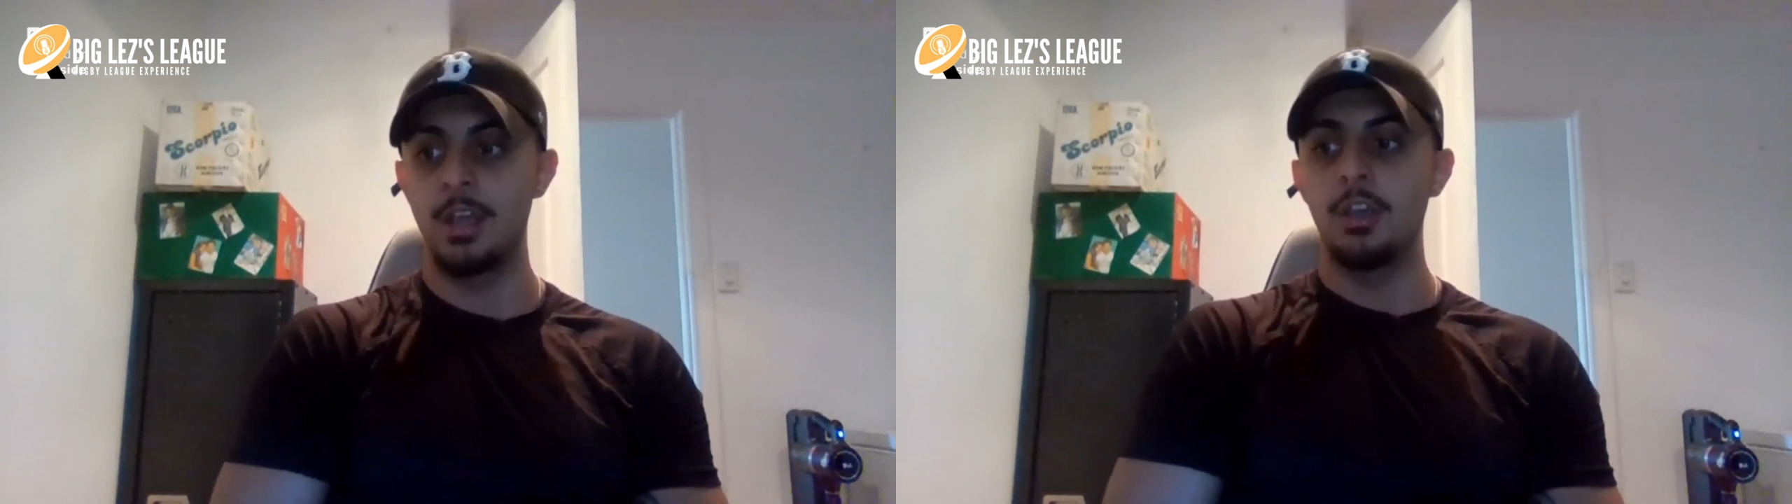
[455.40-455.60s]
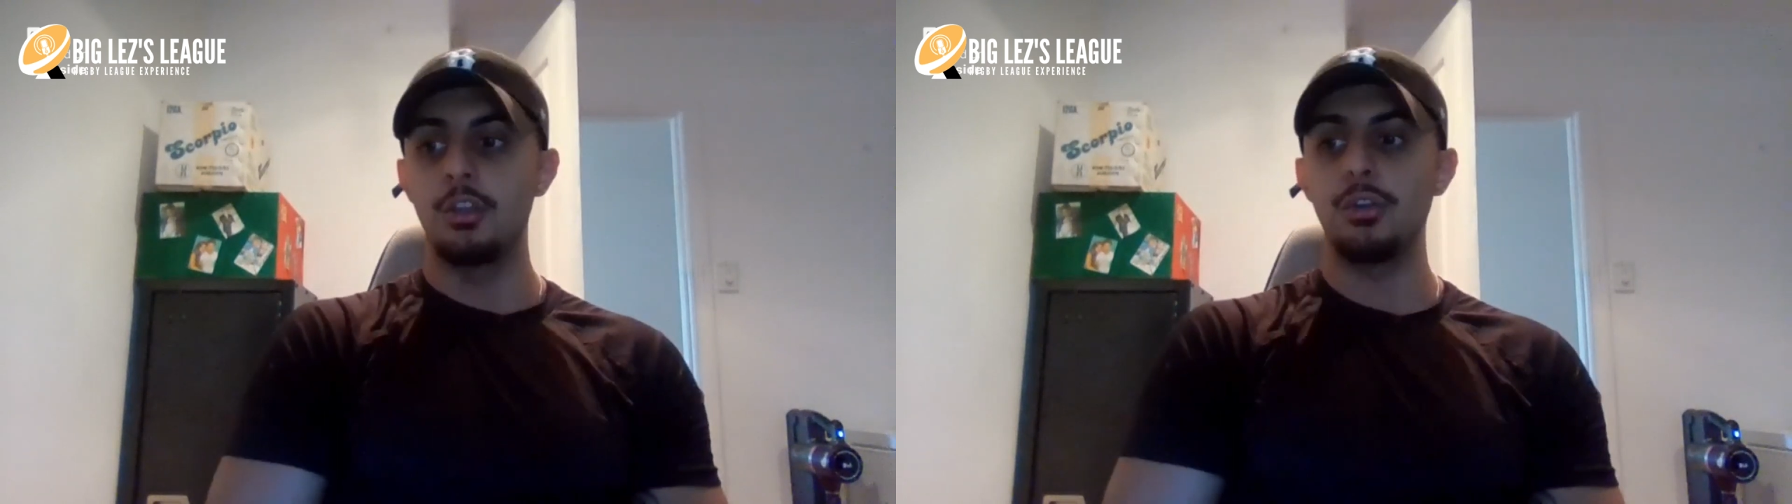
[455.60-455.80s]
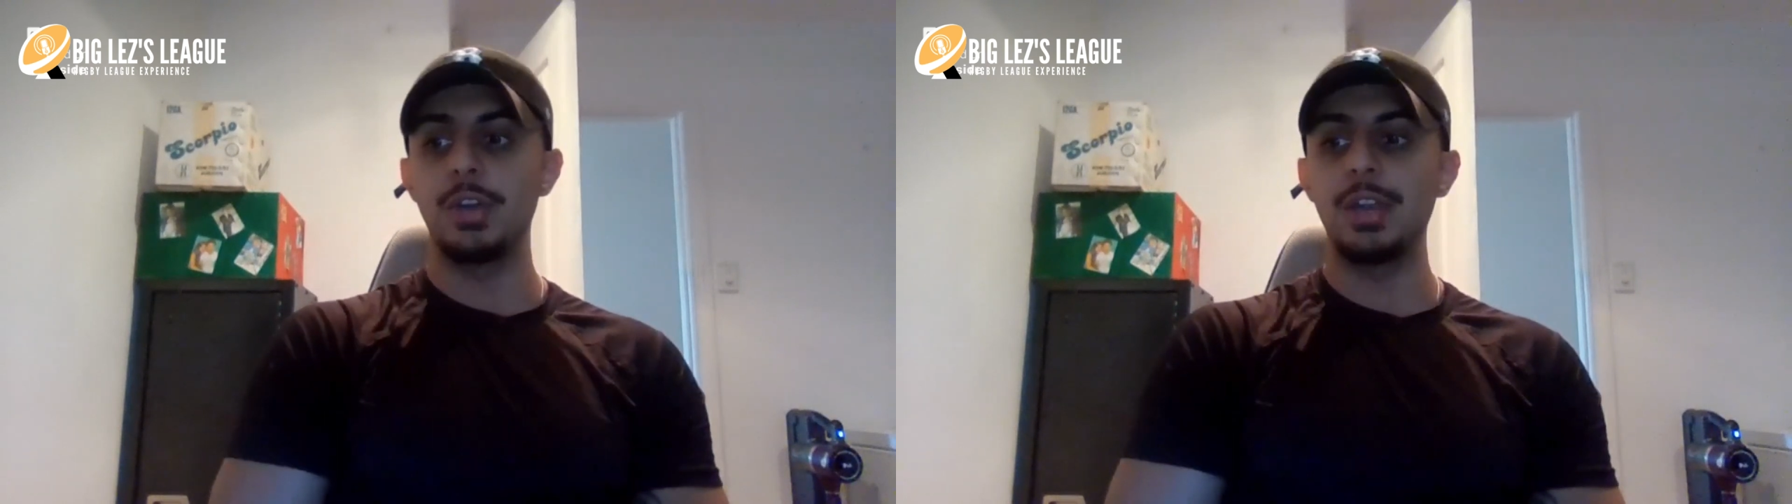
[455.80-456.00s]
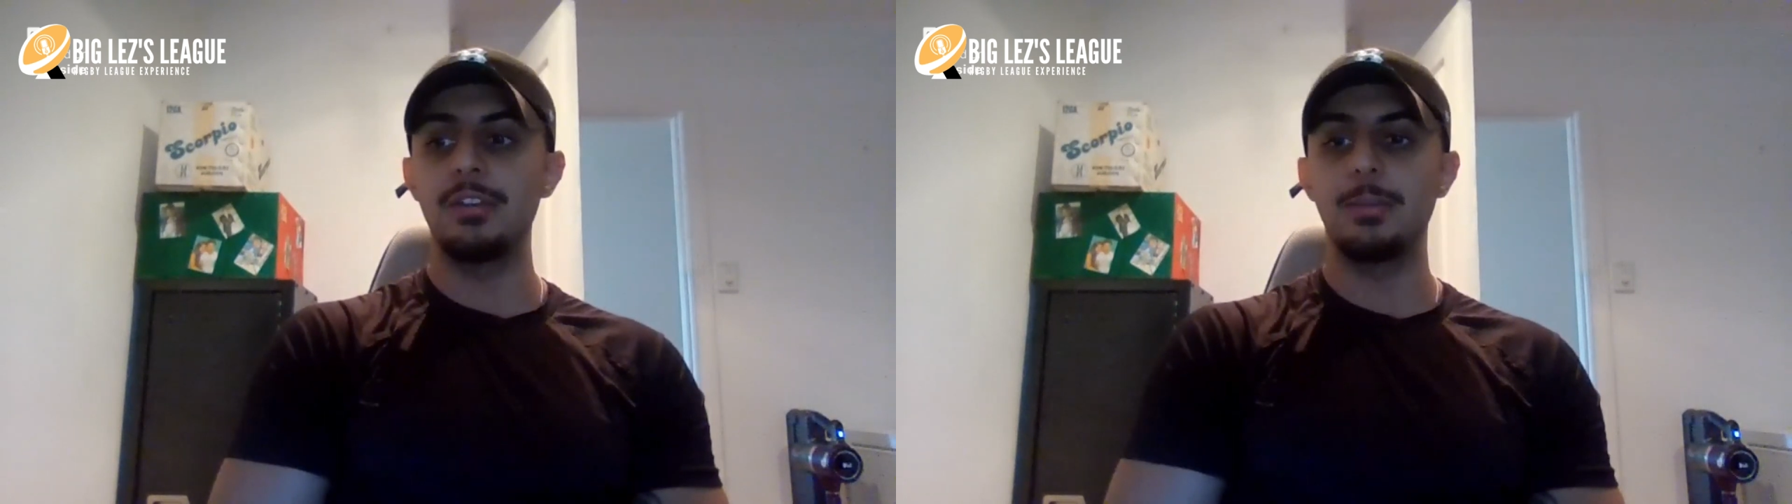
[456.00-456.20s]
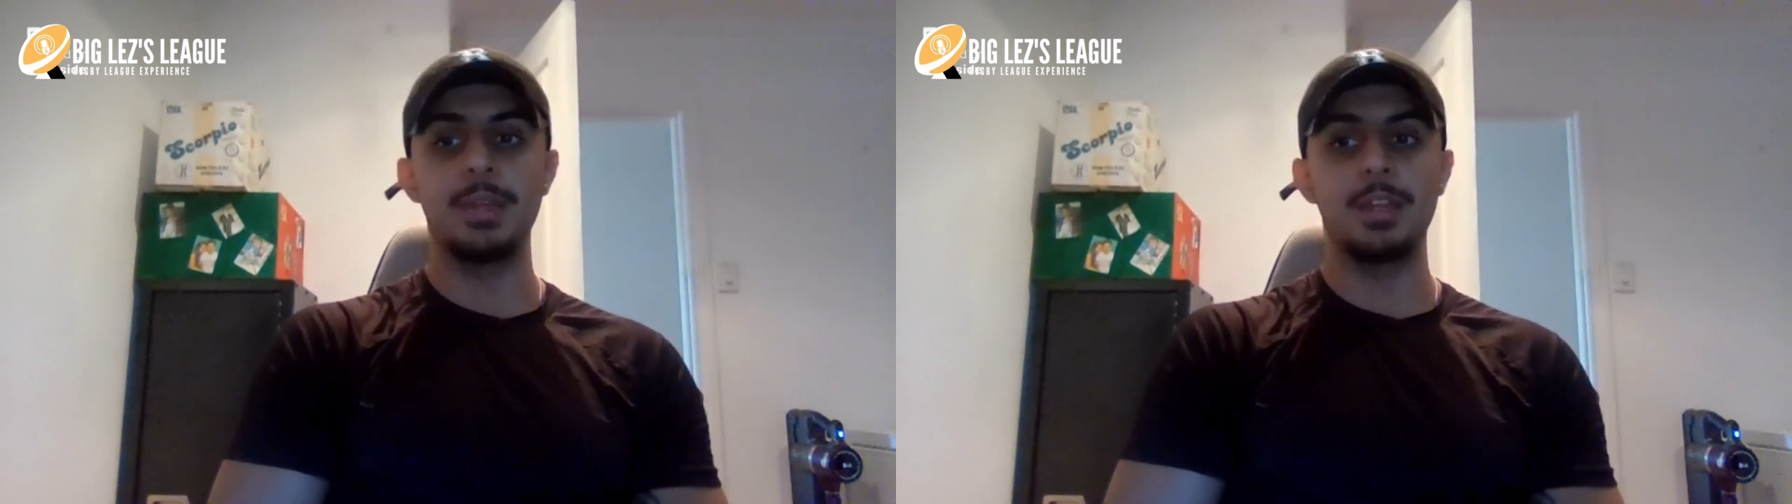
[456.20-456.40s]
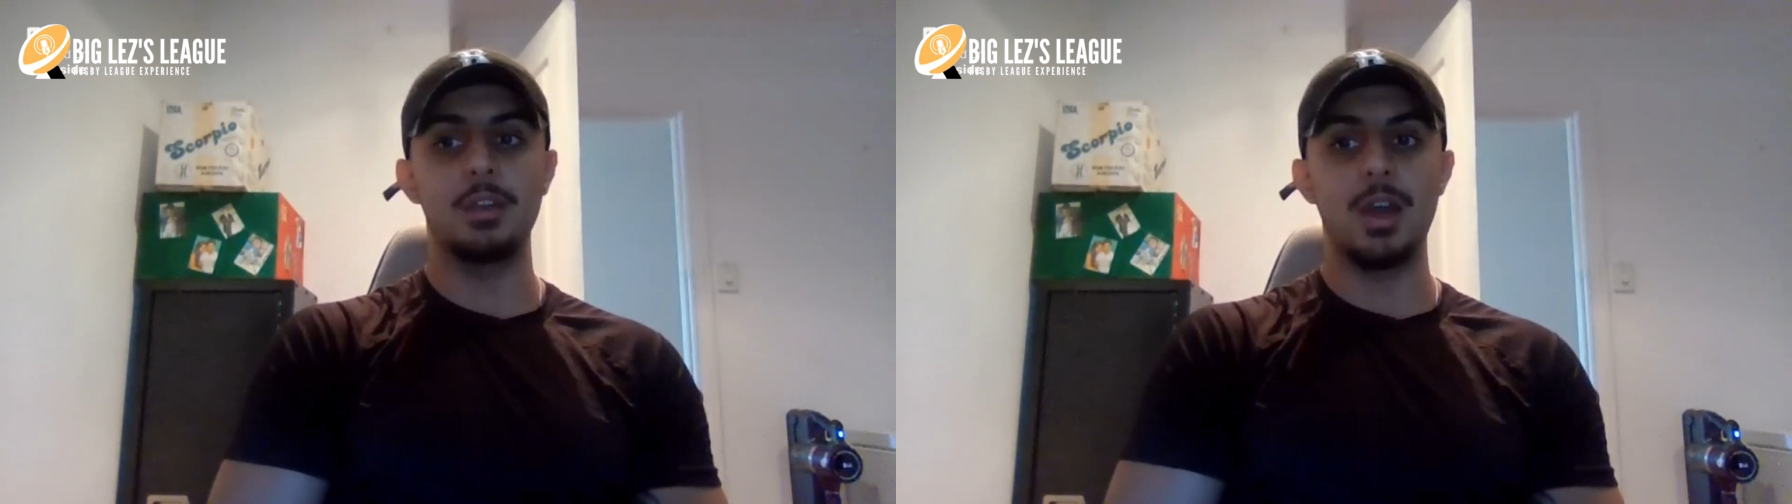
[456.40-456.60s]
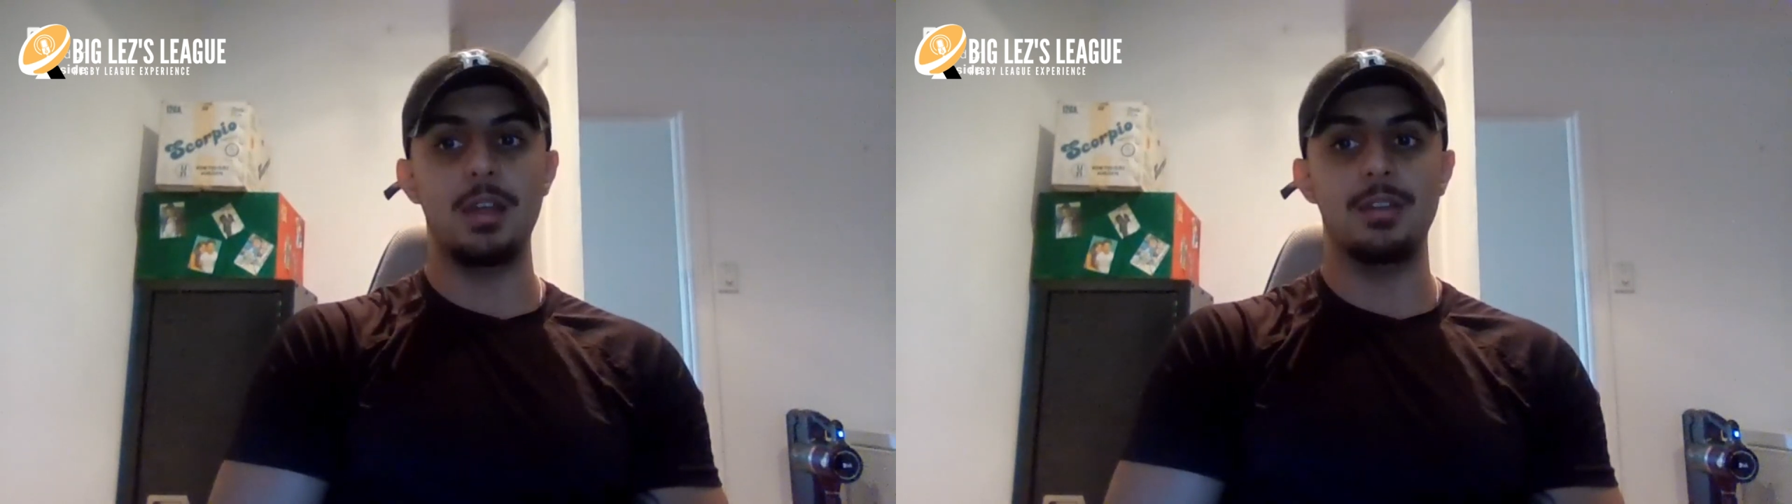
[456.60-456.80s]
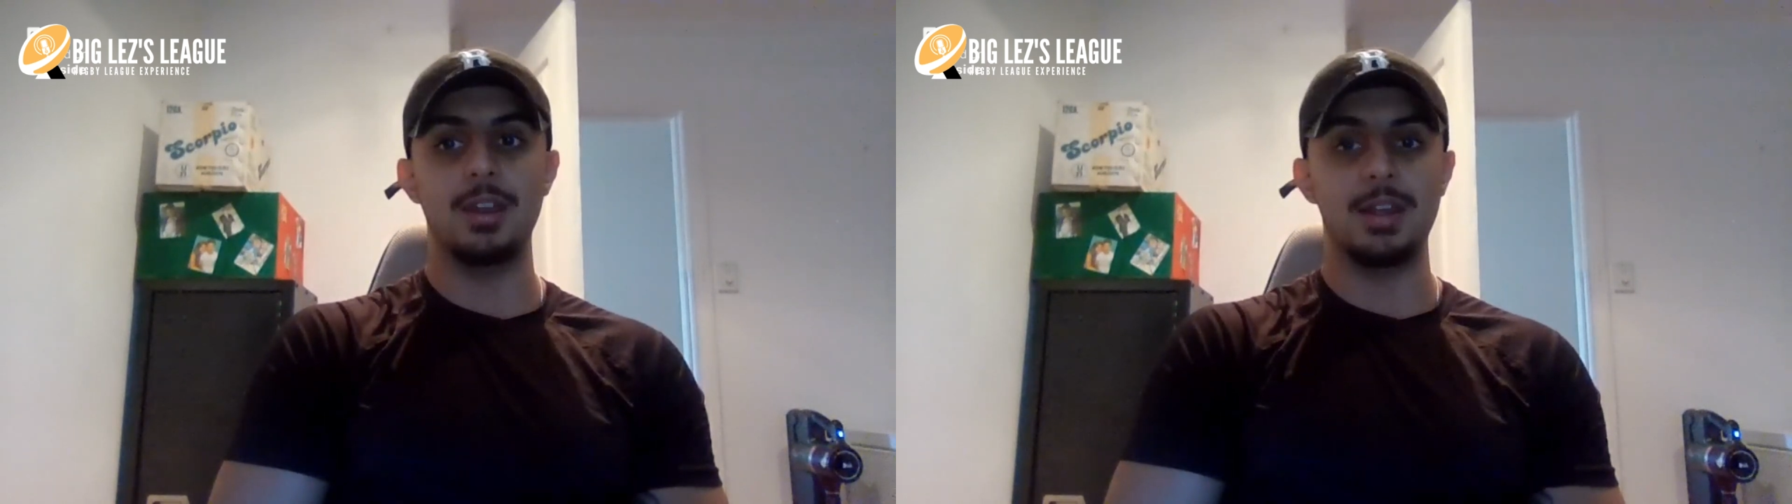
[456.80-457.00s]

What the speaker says: you need to pick guys that are